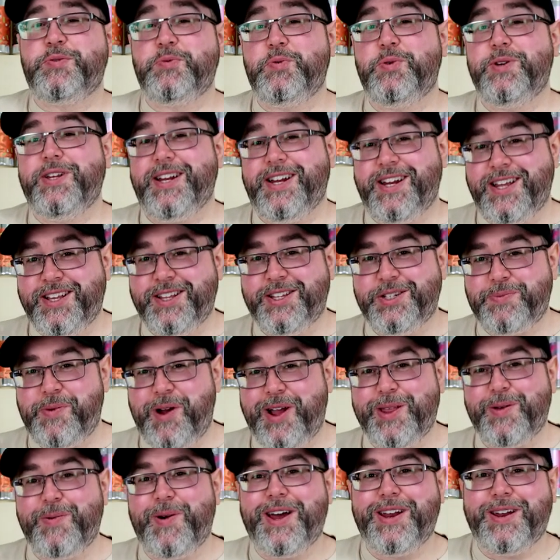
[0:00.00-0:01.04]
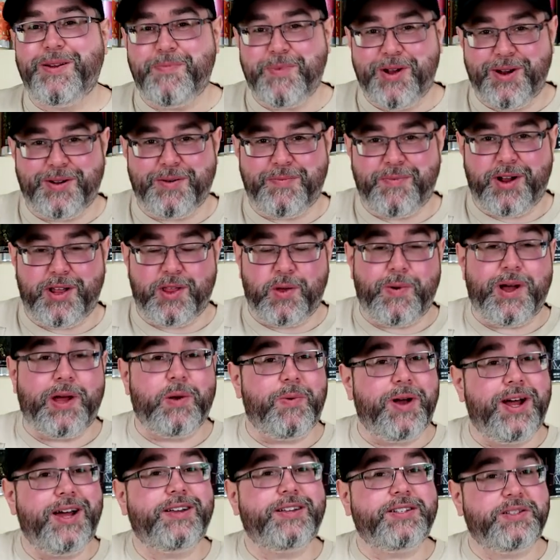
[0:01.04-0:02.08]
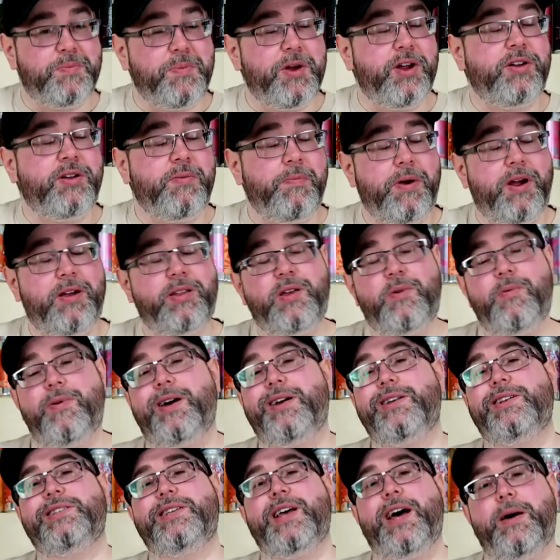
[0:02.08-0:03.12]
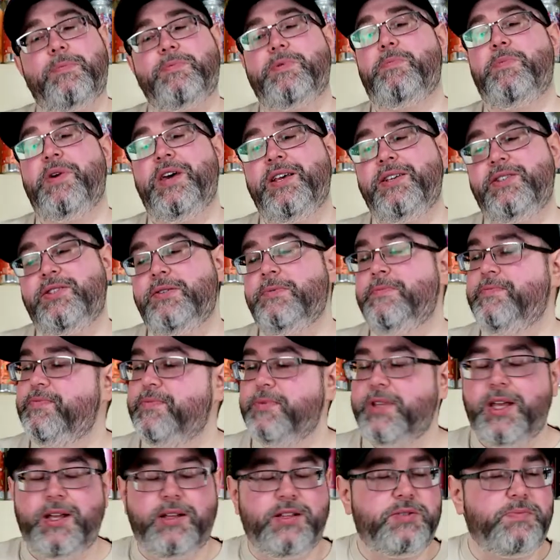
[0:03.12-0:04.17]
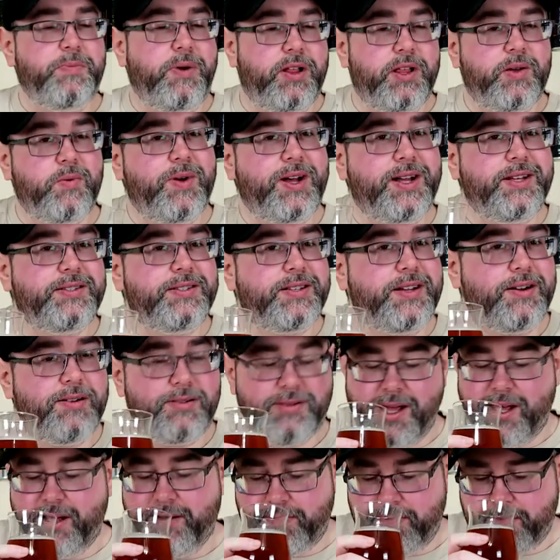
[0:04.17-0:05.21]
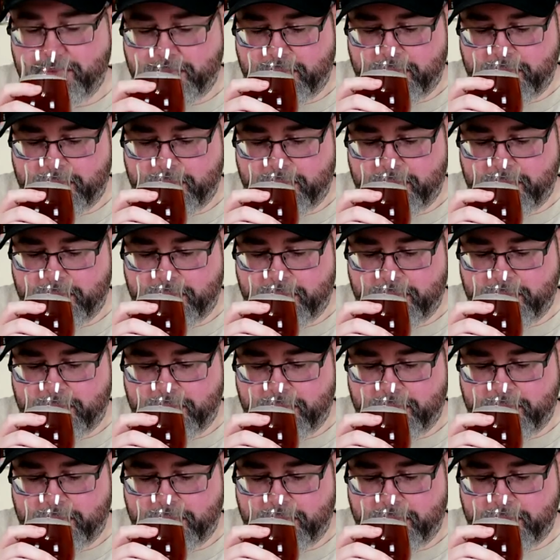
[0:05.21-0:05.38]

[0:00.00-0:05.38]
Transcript: between an English barley wine and American barley wine. Why? Because American barley wine is hop to piss. English barley wines are not.